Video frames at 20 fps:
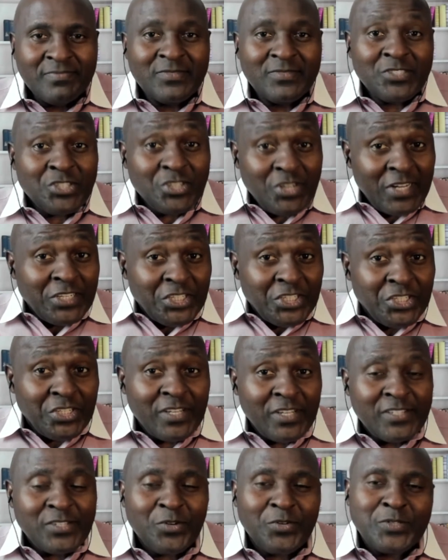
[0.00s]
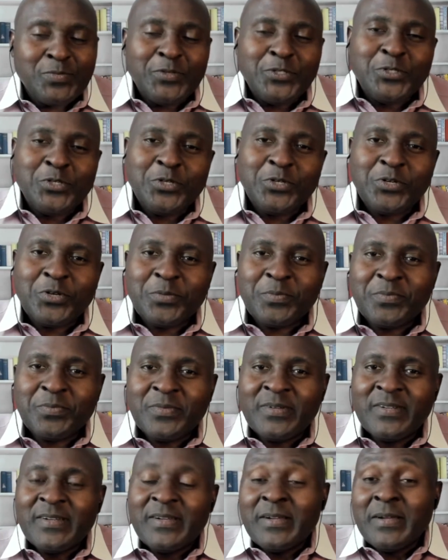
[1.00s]
Traditionally, it's always been to Europe,
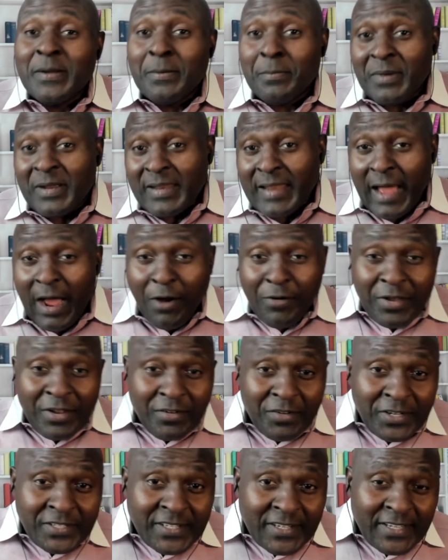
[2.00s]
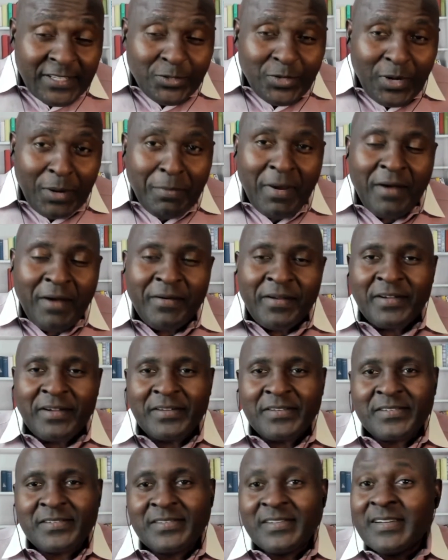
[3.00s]
but now increasingly to
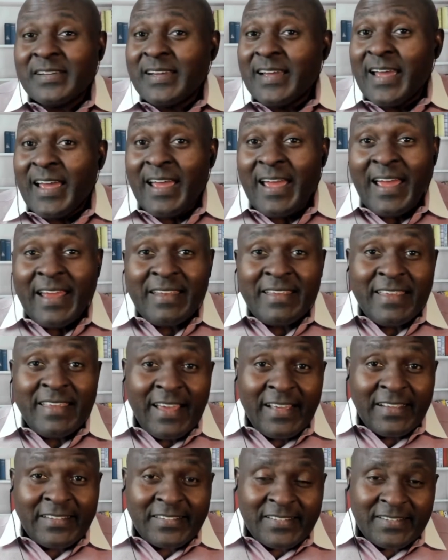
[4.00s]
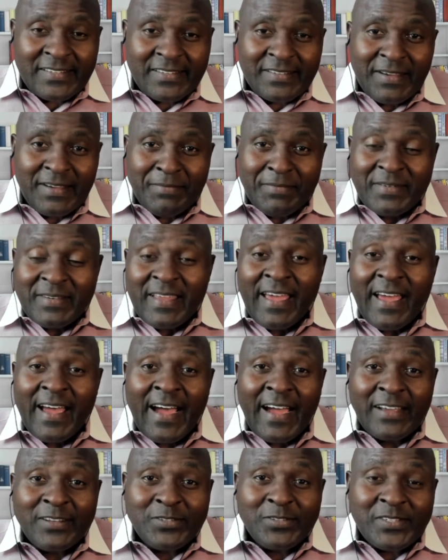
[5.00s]
Americas. And yes, dare
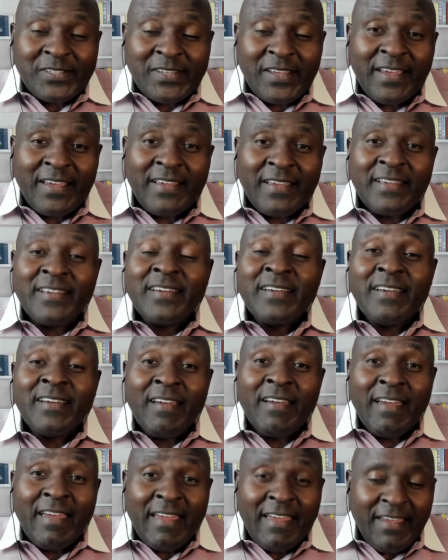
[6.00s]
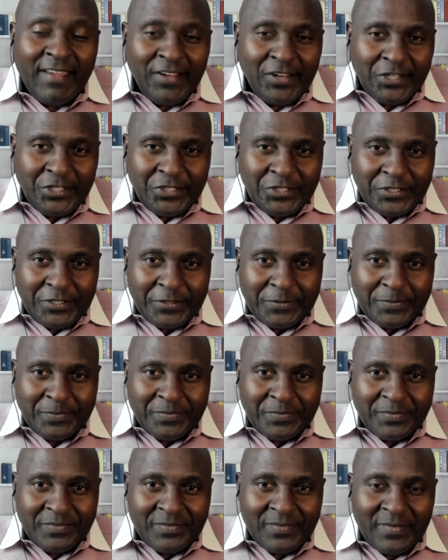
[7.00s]
I to say, Asia,
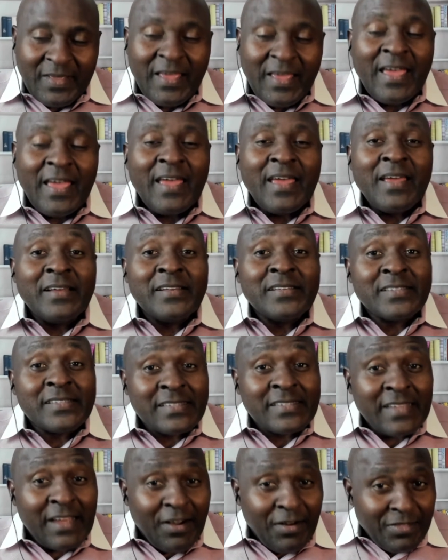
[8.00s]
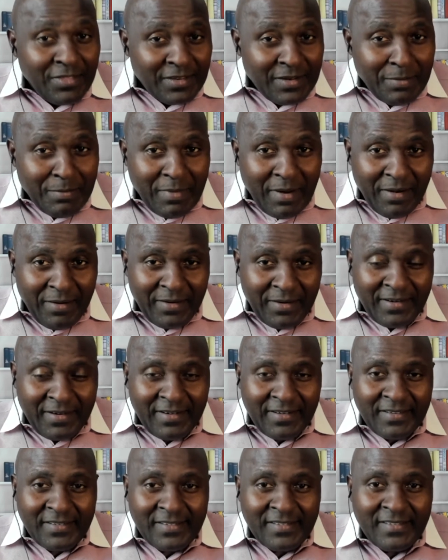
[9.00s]
Southern America,
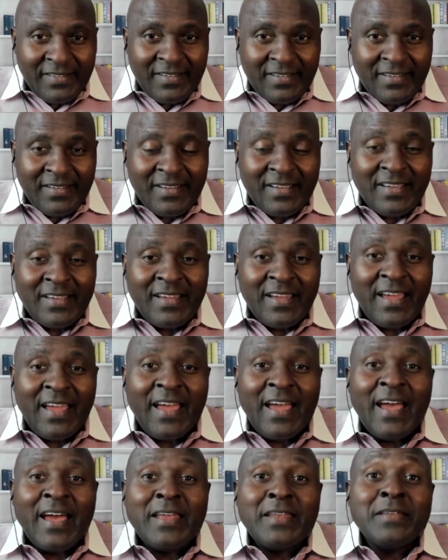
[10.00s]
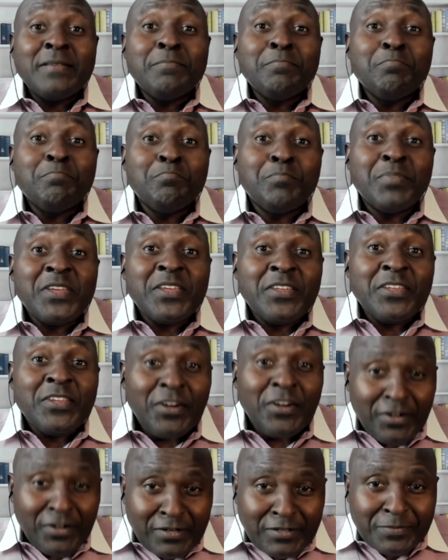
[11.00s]
and
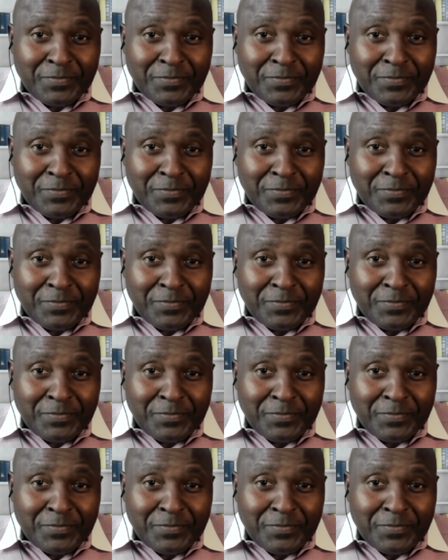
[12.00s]
beyond.